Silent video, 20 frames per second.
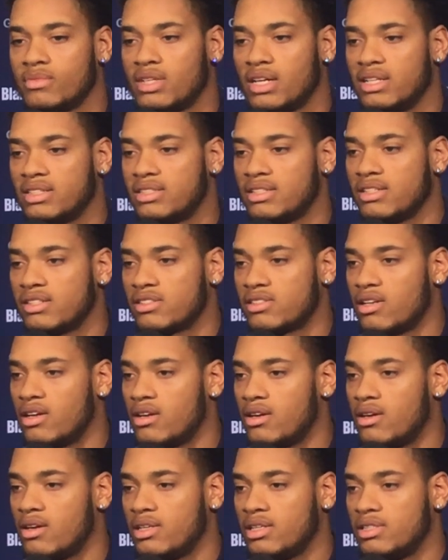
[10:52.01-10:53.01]
as the years
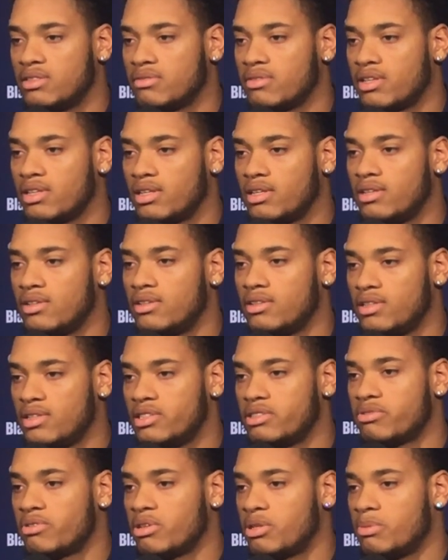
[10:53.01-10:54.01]
gone on, he's really
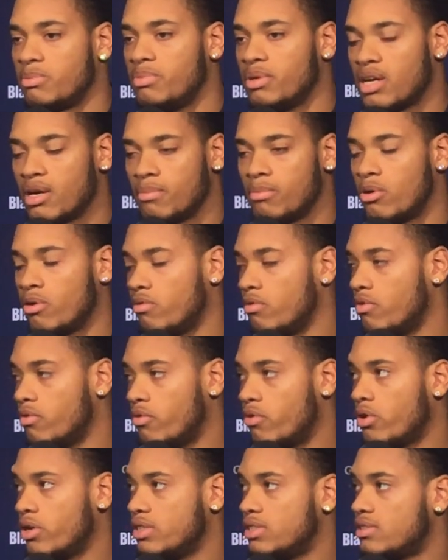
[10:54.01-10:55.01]
he's really become more of a